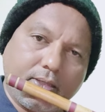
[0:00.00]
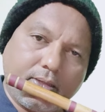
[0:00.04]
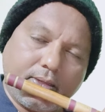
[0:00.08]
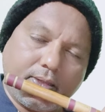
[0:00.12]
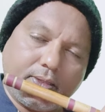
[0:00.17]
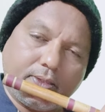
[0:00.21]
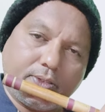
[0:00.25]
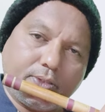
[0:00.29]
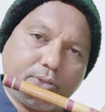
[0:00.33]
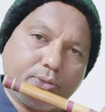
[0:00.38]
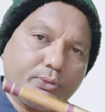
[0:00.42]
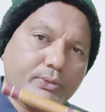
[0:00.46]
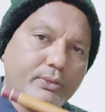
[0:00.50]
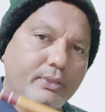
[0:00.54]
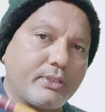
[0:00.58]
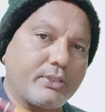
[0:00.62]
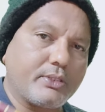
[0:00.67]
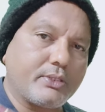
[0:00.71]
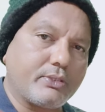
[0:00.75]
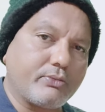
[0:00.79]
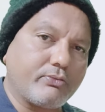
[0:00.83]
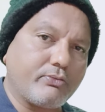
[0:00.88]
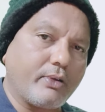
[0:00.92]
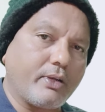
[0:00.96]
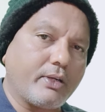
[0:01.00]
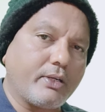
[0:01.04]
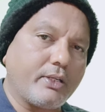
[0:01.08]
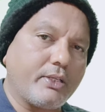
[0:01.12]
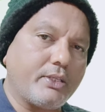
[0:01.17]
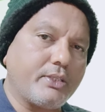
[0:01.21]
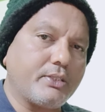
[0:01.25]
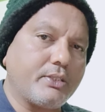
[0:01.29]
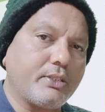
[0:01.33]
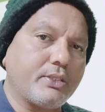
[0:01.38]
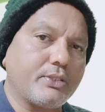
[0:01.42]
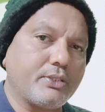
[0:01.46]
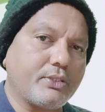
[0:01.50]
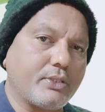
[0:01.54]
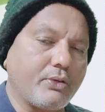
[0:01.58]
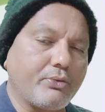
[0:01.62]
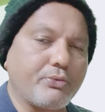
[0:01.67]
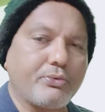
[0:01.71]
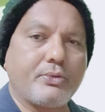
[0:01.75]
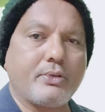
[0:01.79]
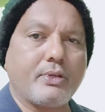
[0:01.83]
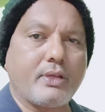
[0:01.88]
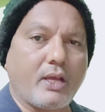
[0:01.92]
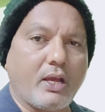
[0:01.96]
So what is the
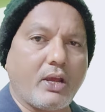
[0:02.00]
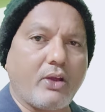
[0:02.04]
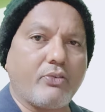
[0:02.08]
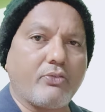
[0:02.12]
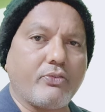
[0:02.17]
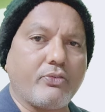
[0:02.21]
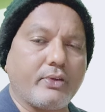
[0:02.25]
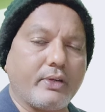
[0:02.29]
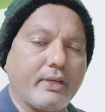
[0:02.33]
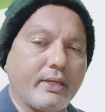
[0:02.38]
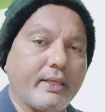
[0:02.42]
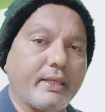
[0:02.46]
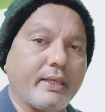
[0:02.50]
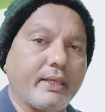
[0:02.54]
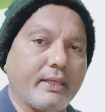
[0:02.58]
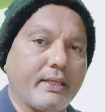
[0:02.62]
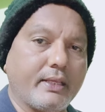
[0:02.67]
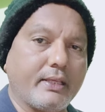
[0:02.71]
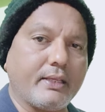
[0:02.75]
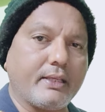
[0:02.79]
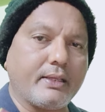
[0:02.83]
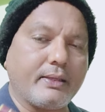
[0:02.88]
sound of D?